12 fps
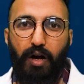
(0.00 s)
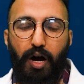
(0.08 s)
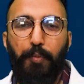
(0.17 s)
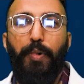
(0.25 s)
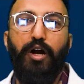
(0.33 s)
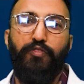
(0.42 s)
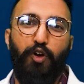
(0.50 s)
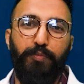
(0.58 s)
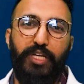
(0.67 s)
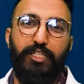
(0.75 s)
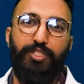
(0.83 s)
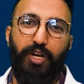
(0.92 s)
Apart from
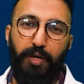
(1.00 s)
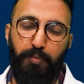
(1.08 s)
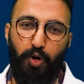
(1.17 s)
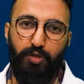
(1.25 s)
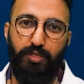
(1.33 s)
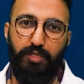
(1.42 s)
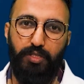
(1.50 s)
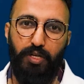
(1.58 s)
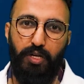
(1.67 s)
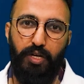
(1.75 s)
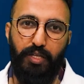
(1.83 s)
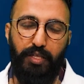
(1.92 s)
these three bones,
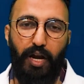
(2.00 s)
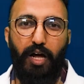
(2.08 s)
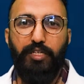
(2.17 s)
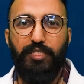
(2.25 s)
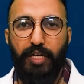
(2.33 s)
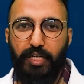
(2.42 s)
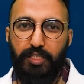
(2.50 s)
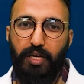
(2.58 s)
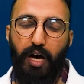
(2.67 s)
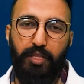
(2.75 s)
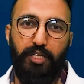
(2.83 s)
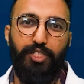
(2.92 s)
there are six
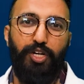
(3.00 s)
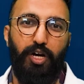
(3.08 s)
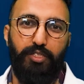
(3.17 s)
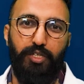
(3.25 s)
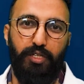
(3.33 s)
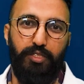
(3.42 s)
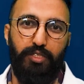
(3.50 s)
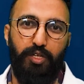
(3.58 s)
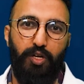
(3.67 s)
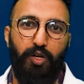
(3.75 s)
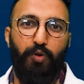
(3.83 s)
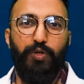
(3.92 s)
other structures
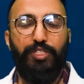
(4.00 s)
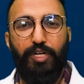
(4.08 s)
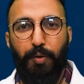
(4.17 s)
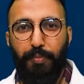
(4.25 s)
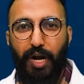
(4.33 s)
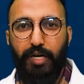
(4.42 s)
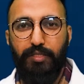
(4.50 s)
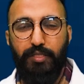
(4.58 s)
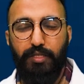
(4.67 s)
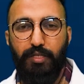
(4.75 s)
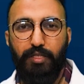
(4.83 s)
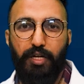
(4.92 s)
which
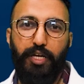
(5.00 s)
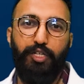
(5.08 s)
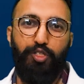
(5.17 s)
comprise the knee